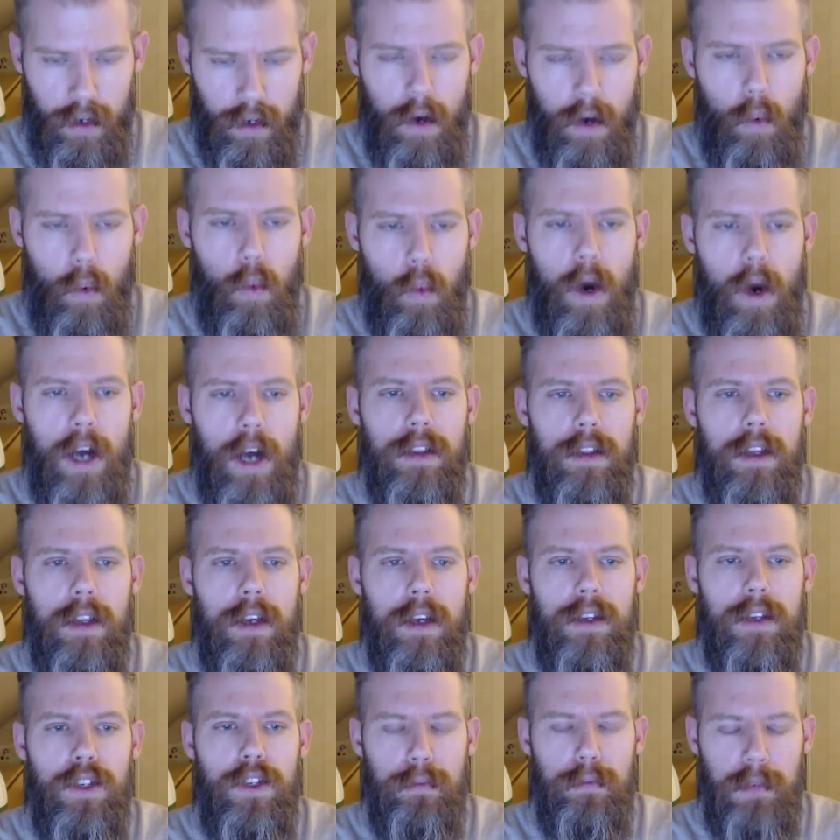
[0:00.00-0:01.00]
one
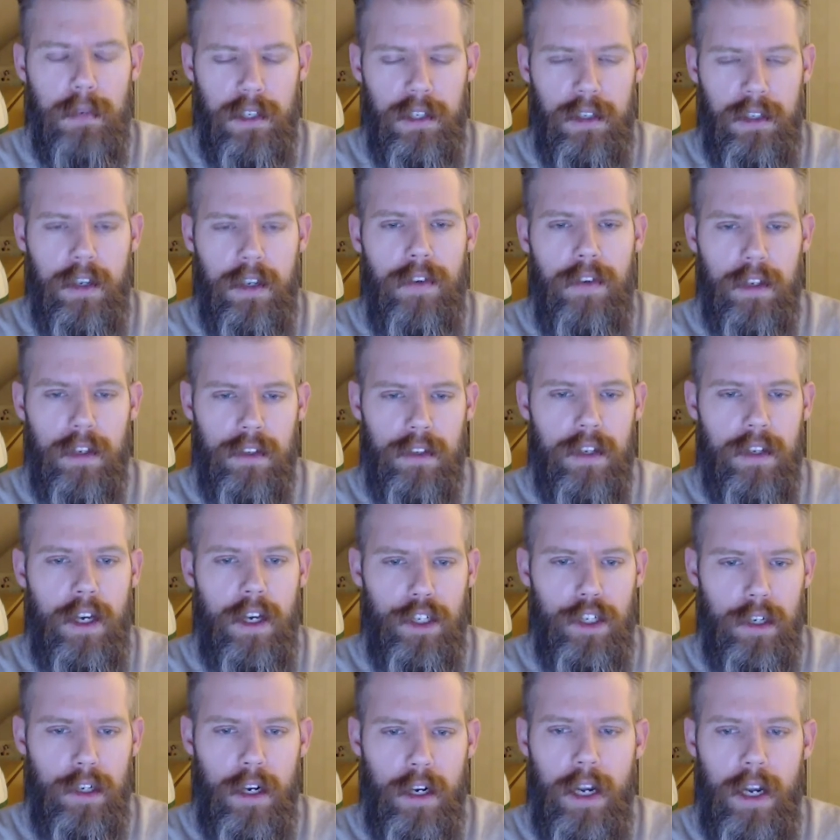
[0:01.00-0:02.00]
specific
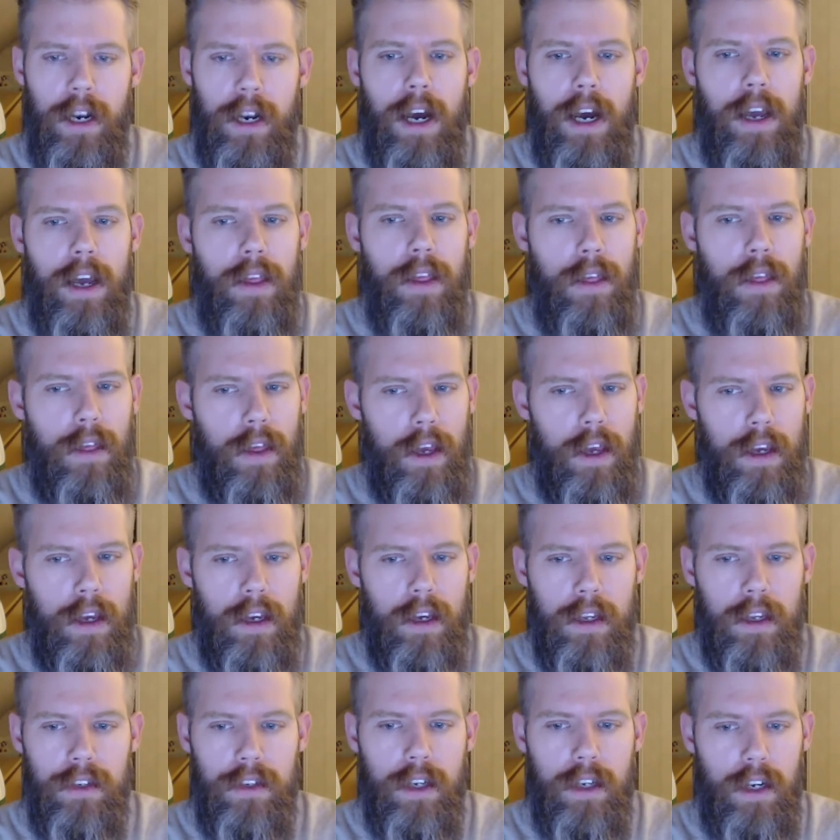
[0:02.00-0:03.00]
session, and I think
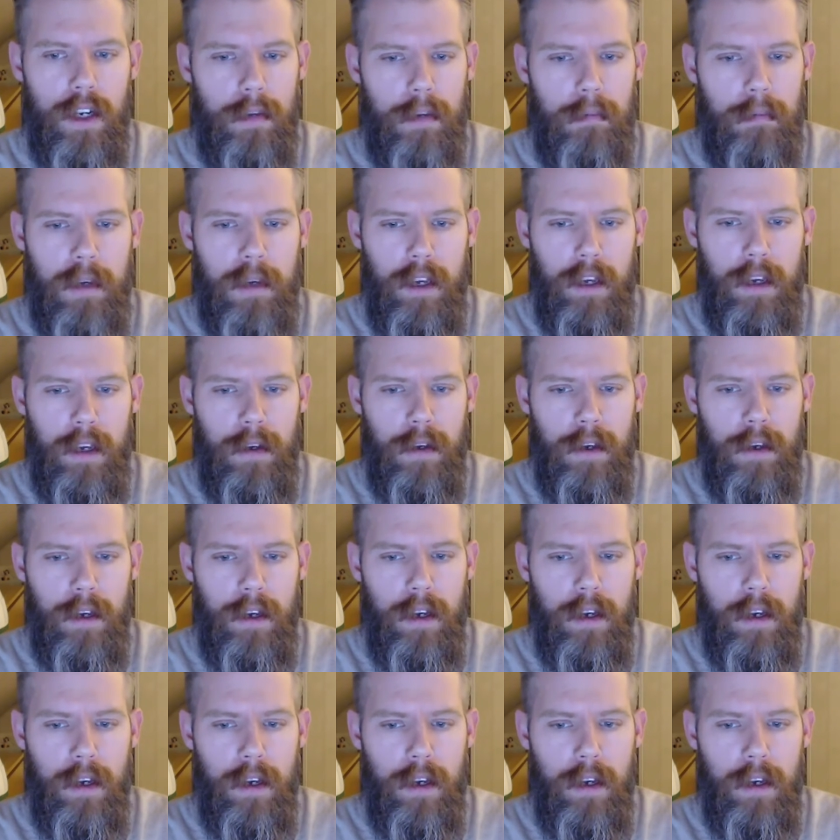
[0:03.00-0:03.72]
it's going to be